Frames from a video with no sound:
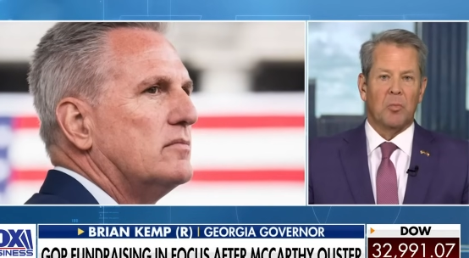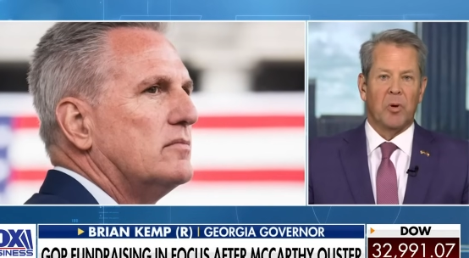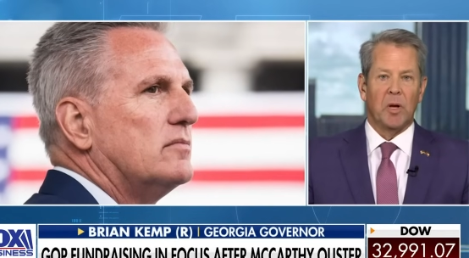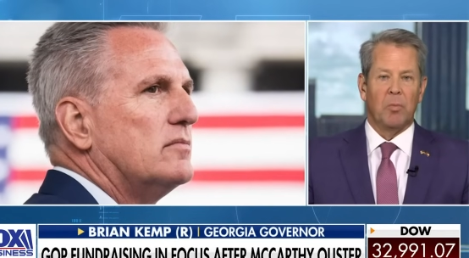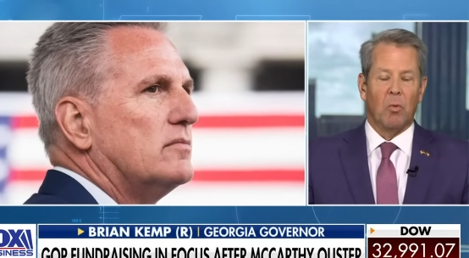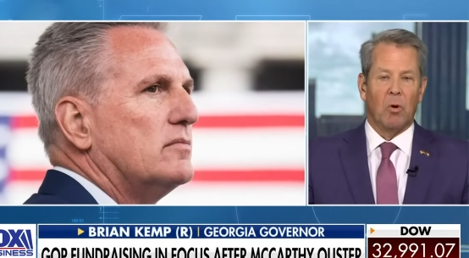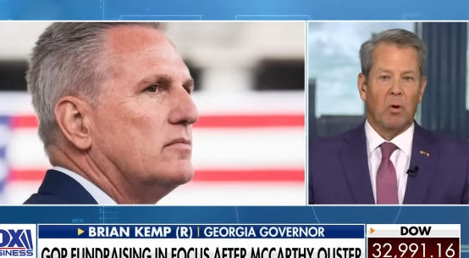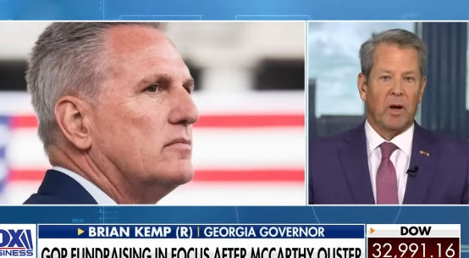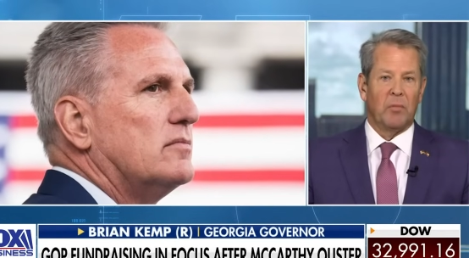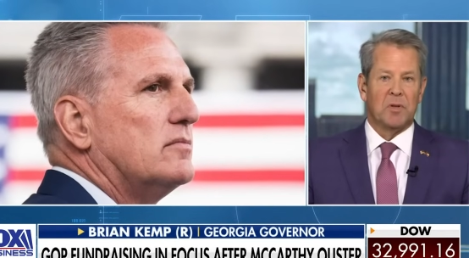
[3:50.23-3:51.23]
Speaker 1: people
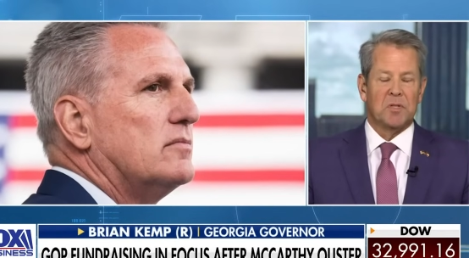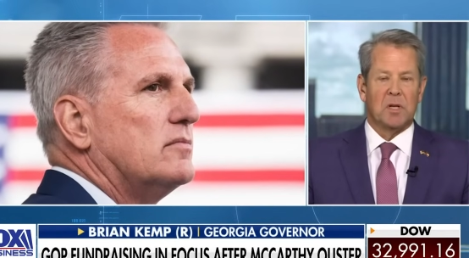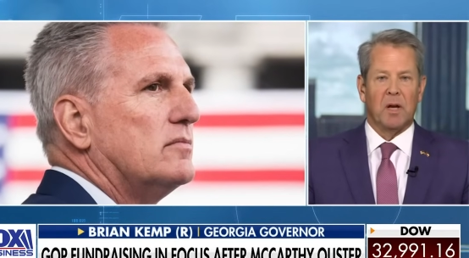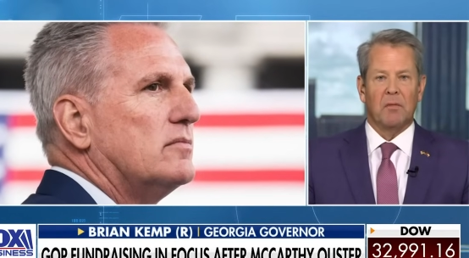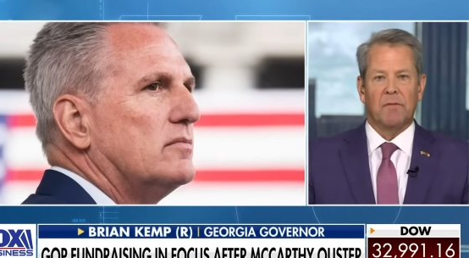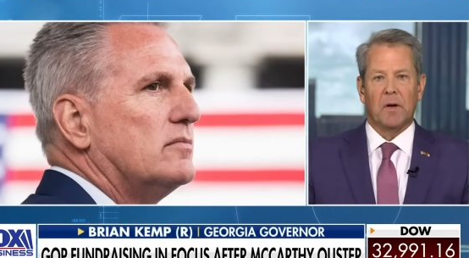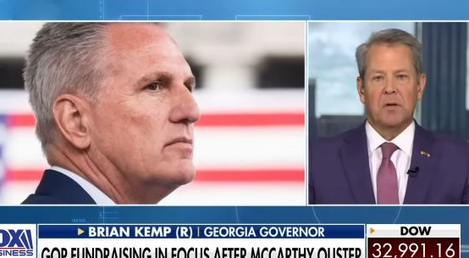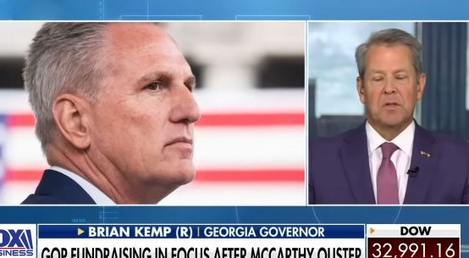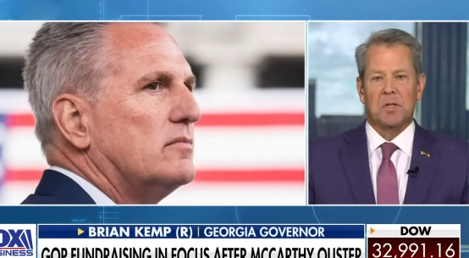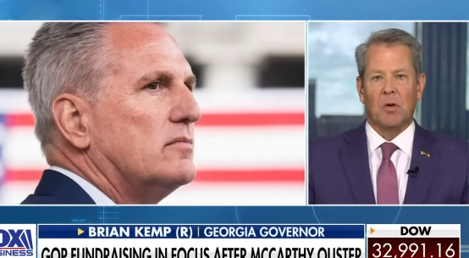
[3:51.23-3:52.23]
want. I've been staying
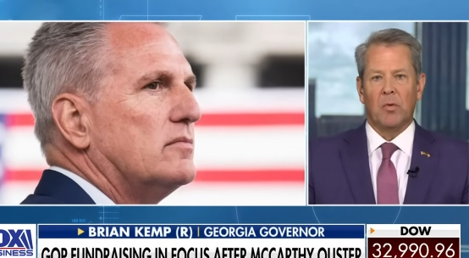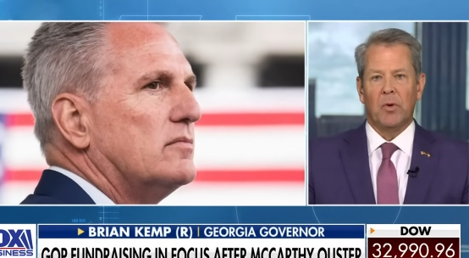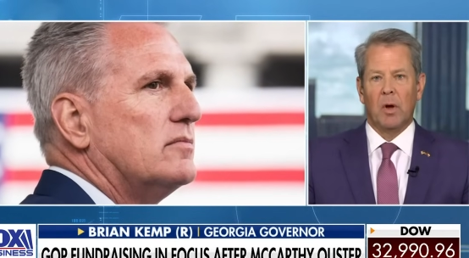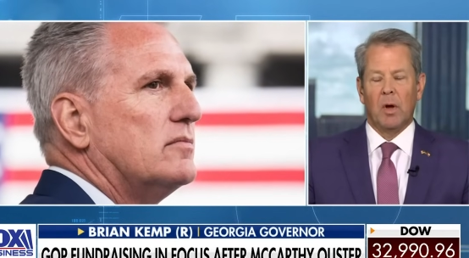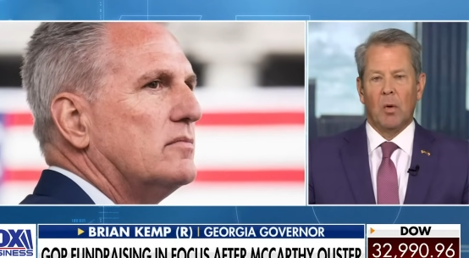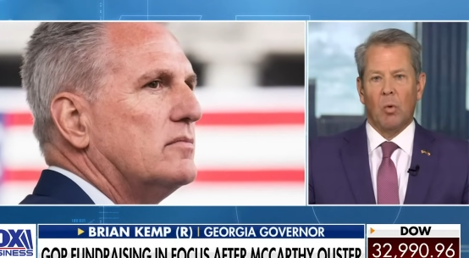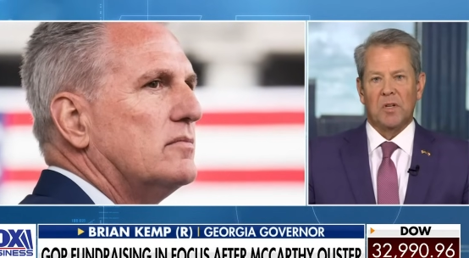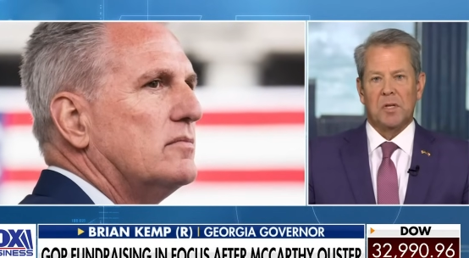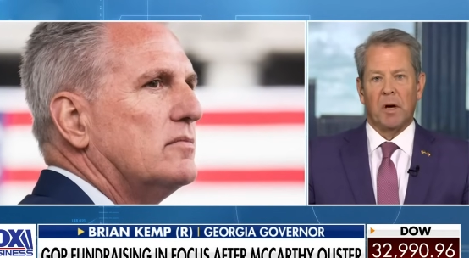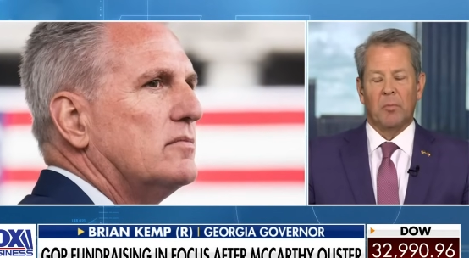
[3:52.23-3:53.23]
focused on
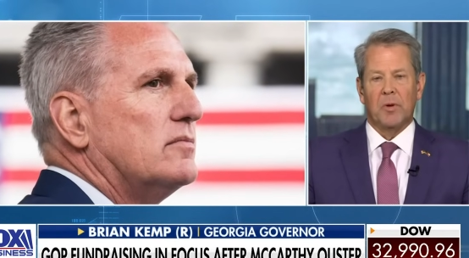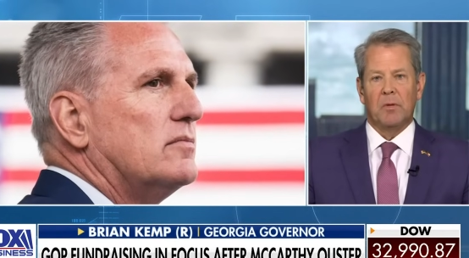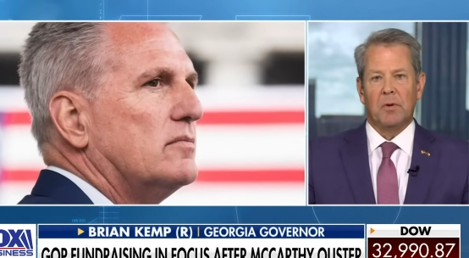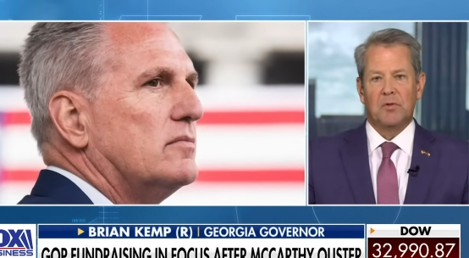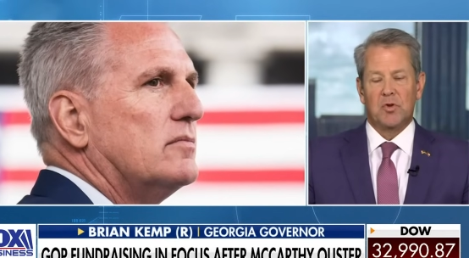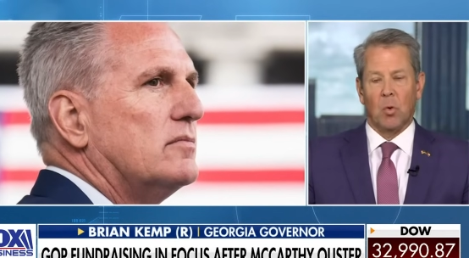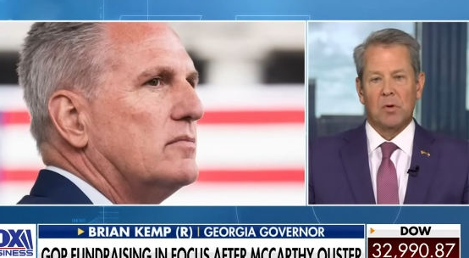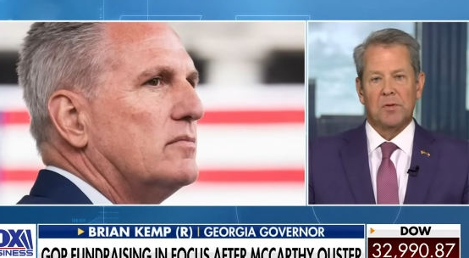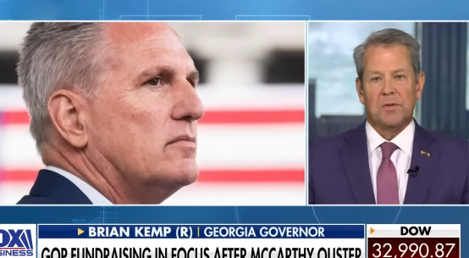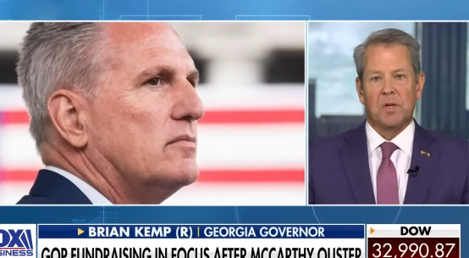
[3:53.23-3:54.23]
what's helping
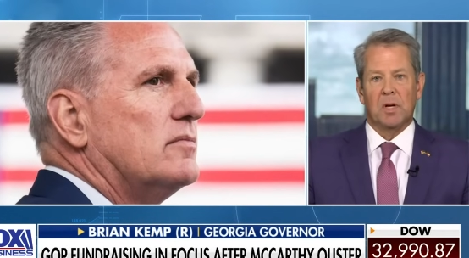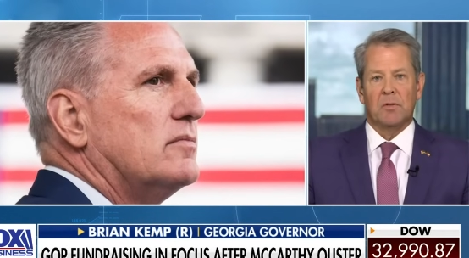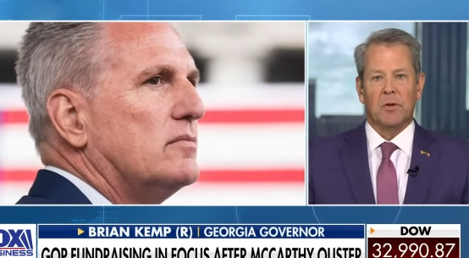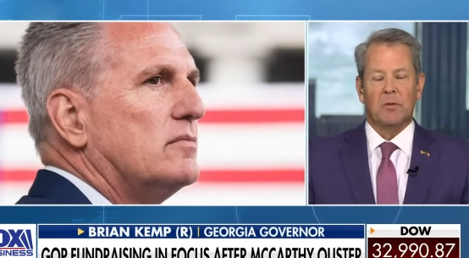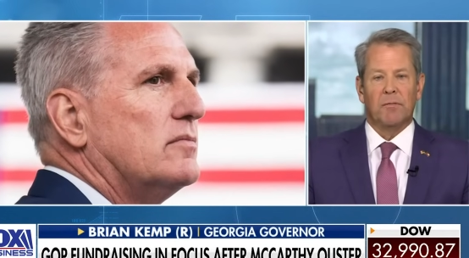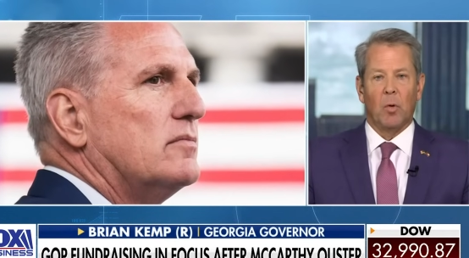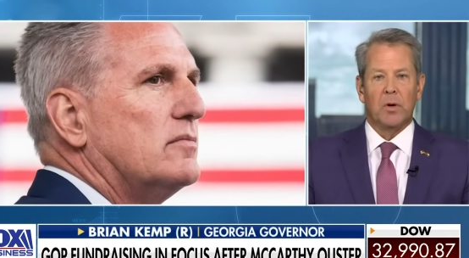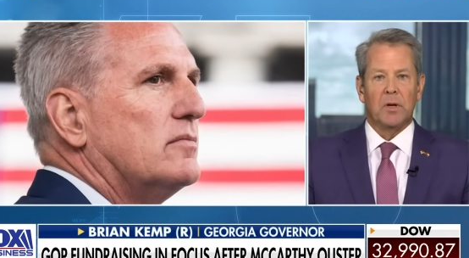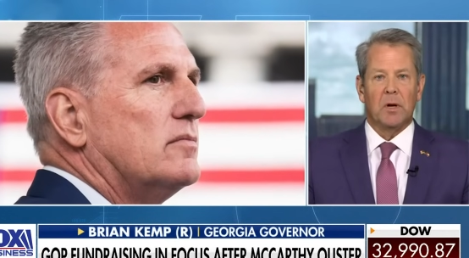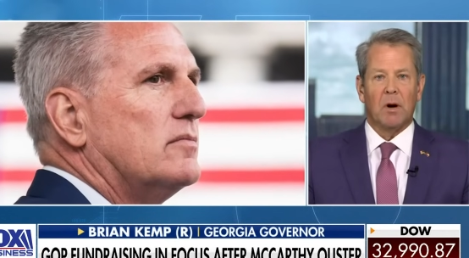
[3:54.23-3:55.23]
Georgians get through
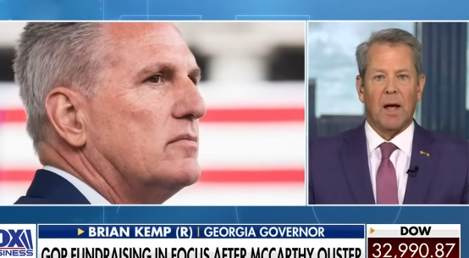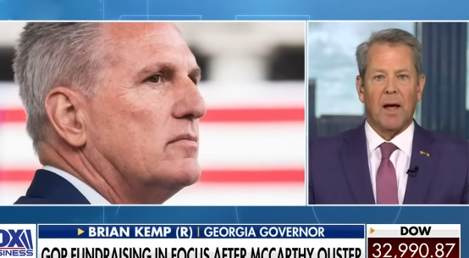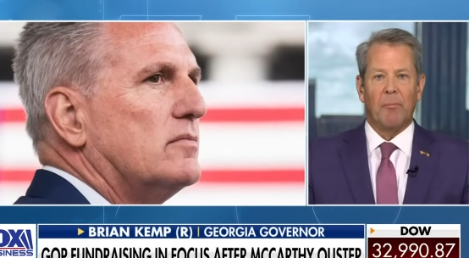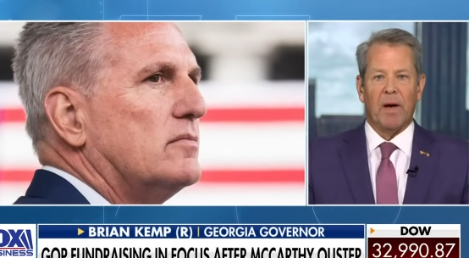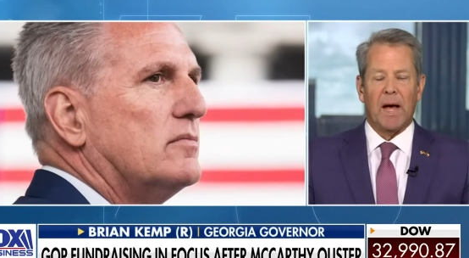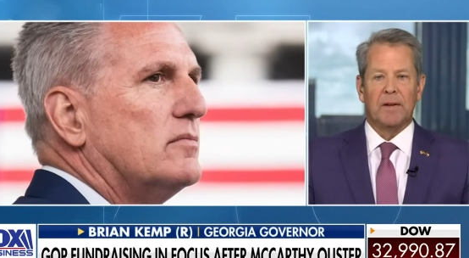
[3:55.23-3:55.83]
40-year high Biden